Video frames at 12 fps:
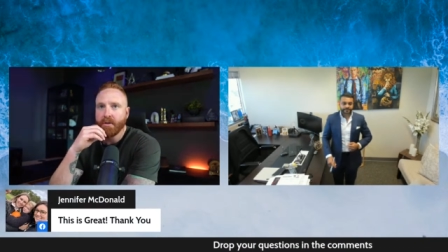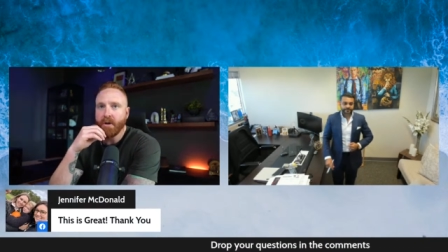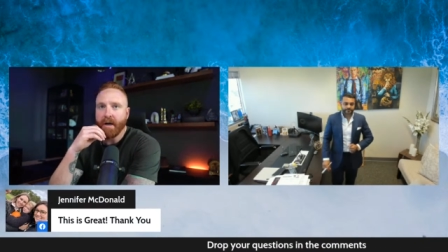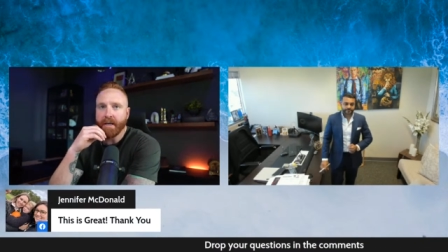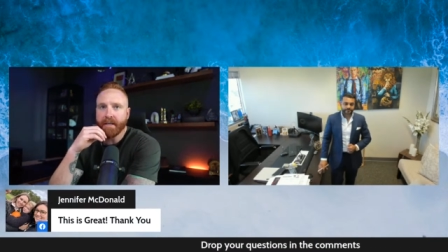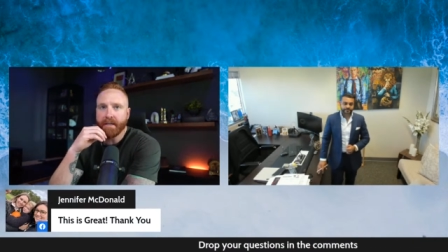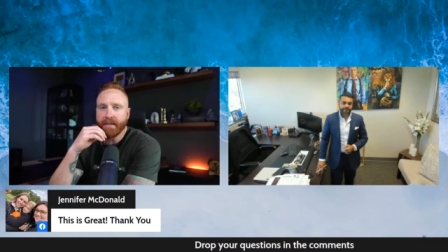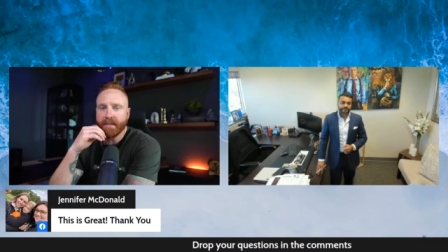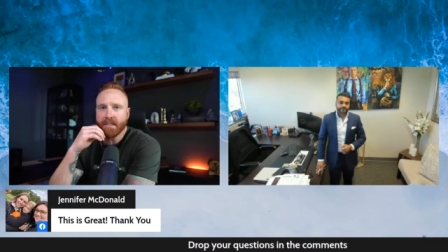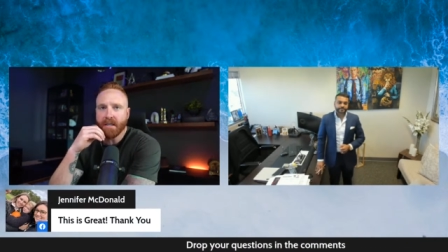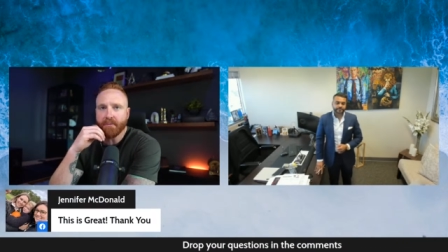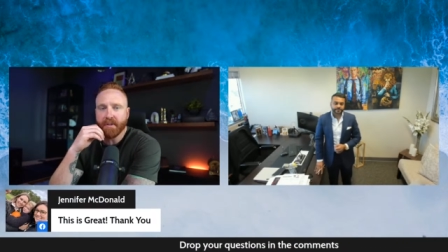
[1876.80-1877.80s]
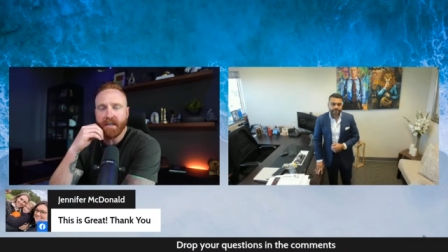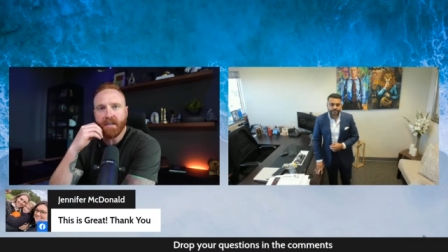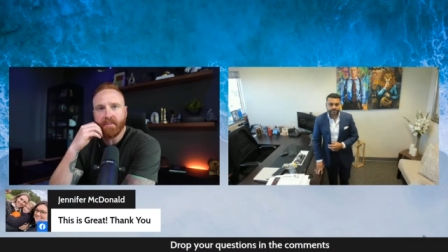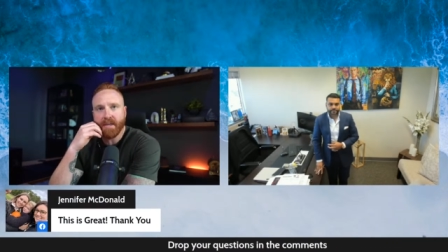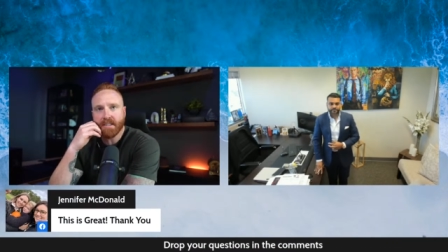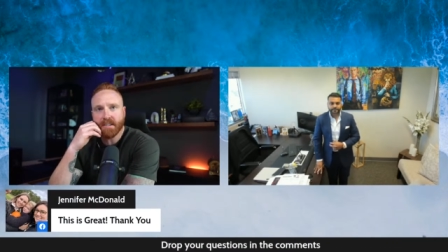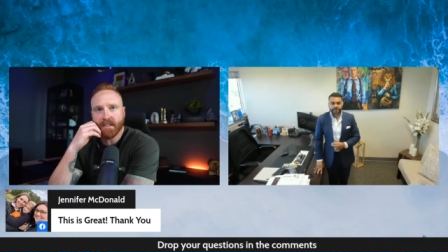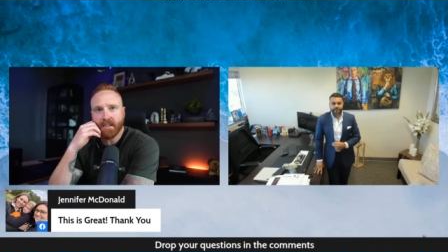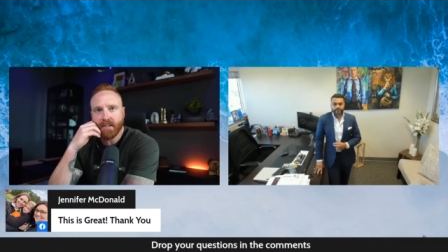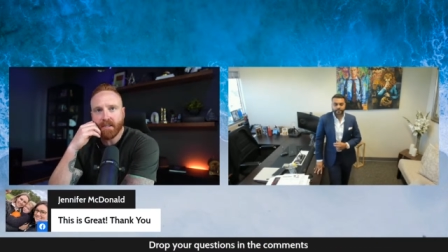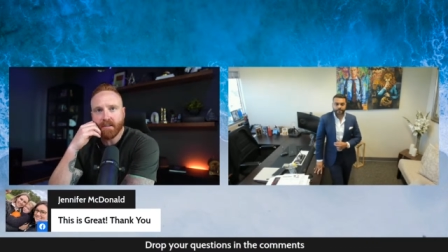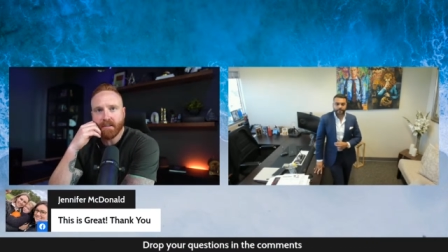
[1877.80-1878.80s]
No, I get uh, the soft landing makes
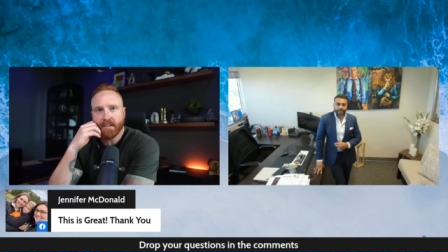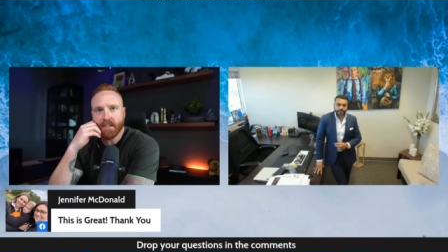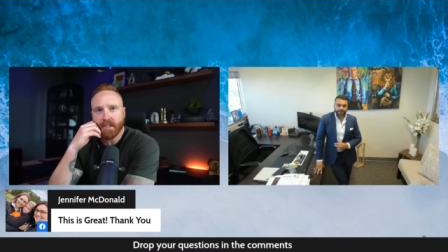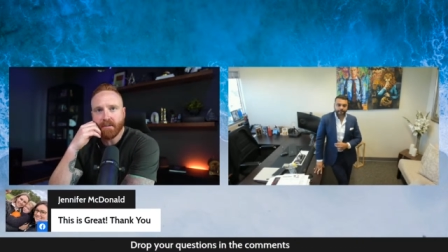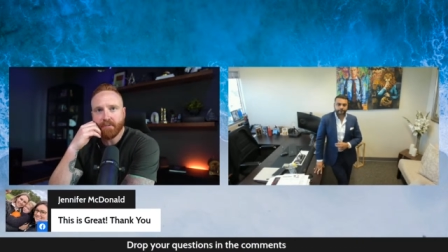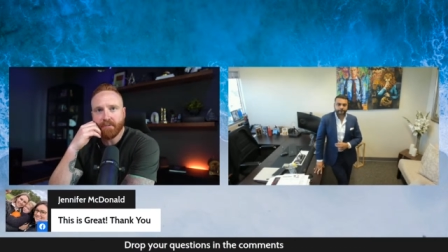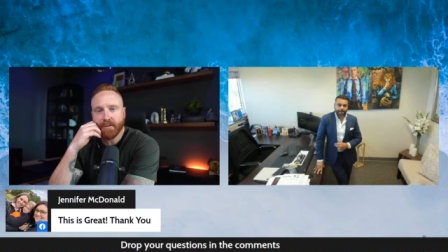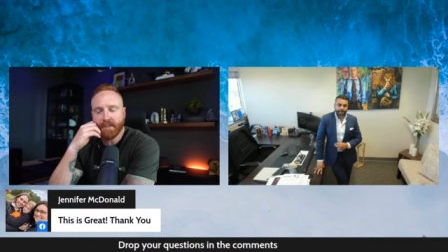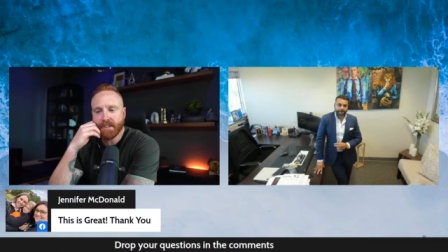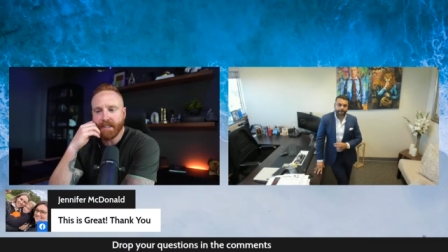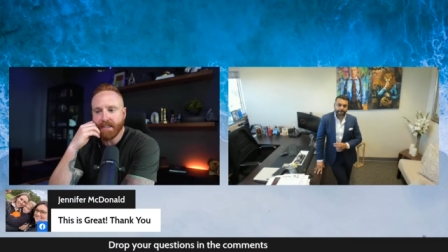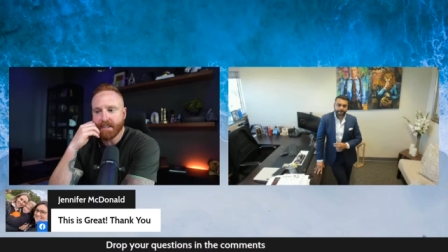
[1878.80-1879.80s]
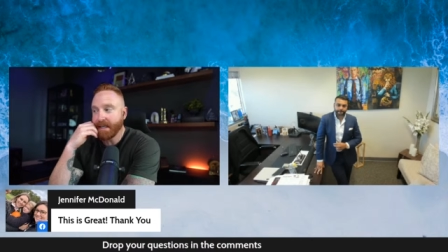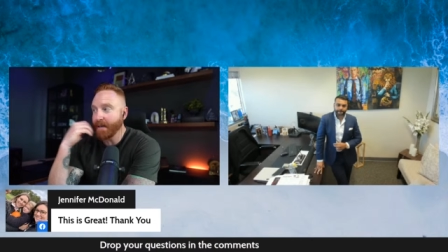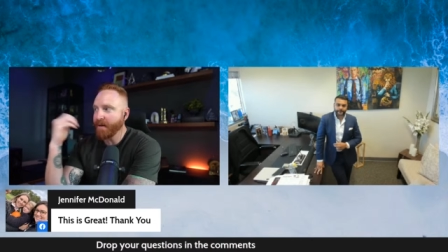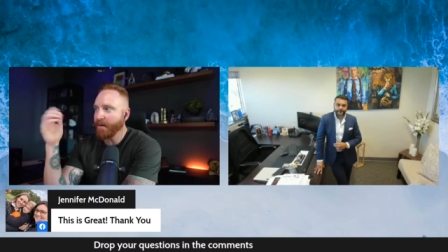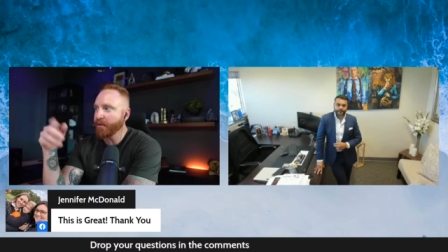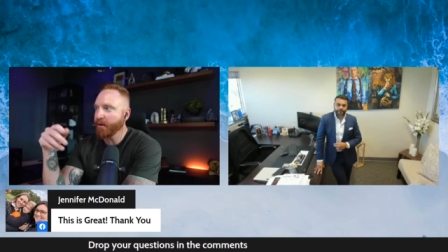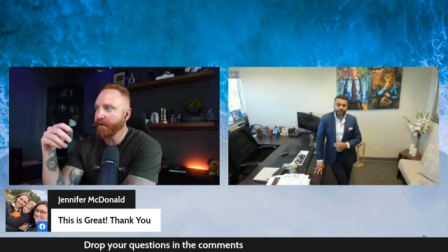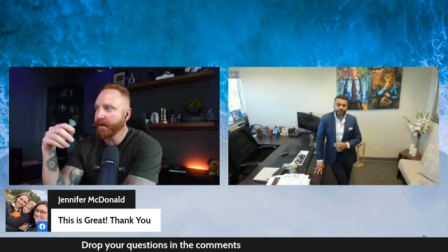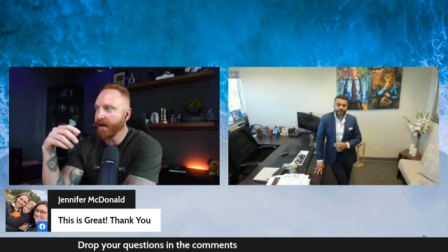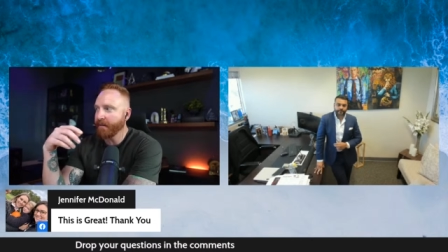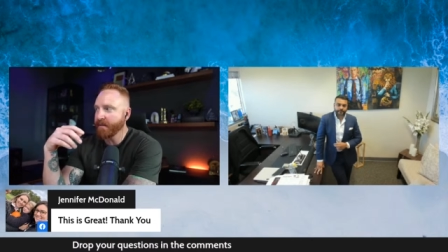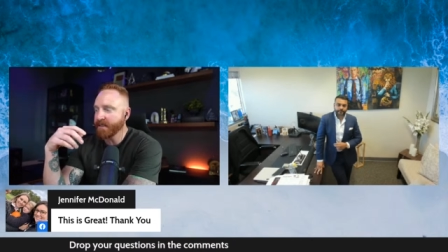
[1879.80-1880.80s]
you know a ton of sense, and I'm I'm throwing the
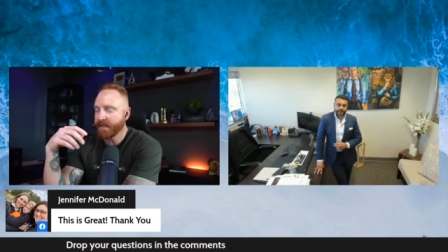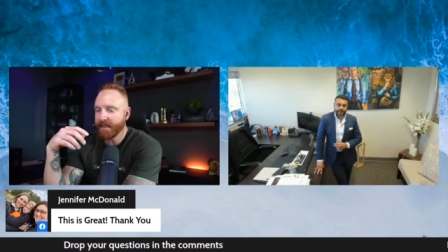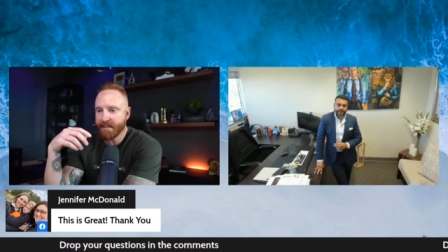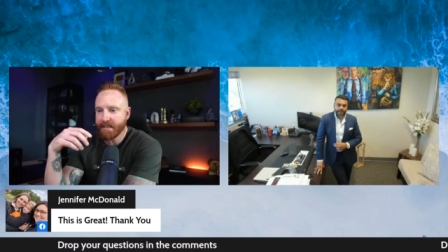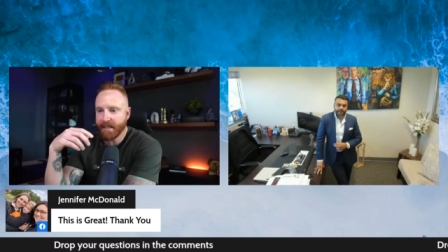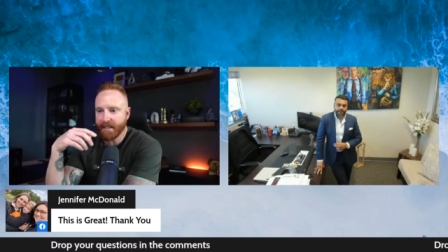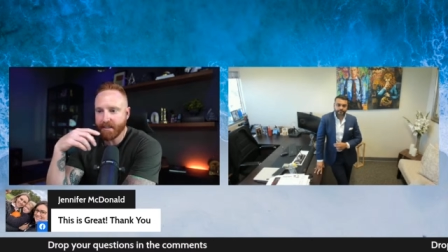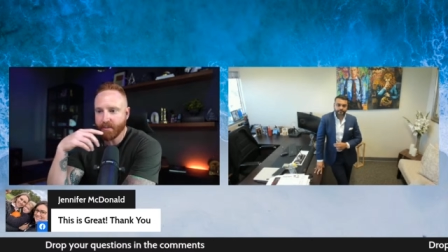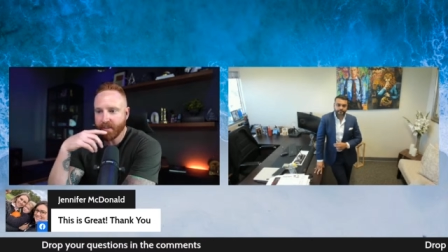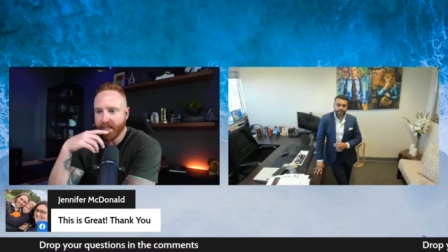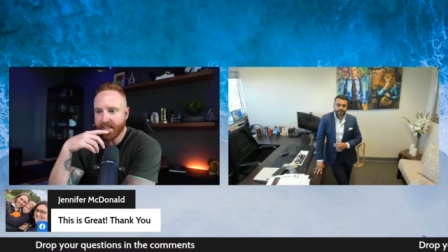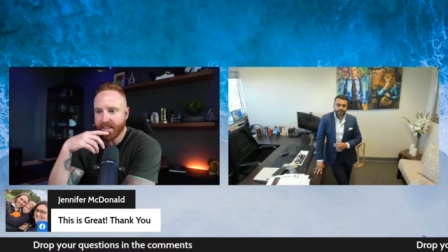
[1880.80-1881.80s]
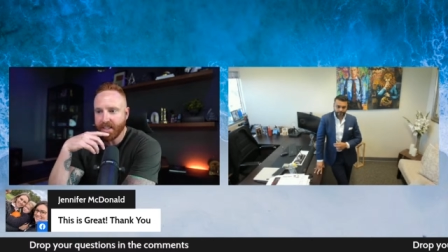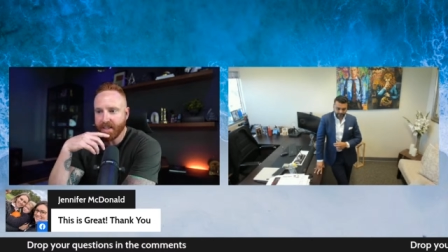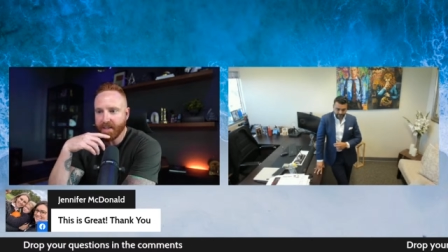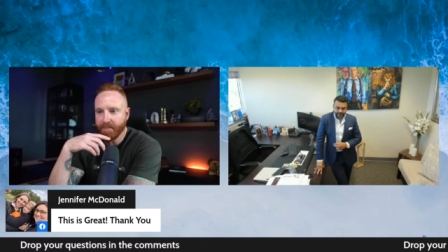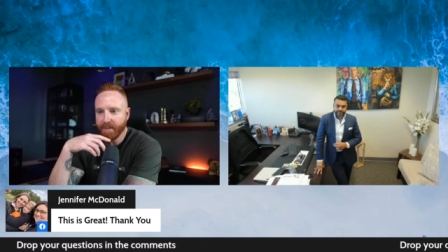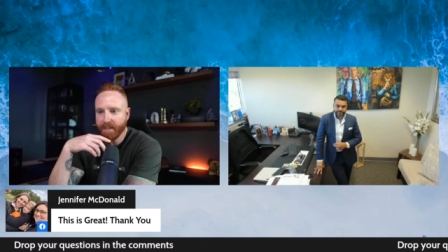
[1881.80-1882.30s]
comments in as as we, I see them.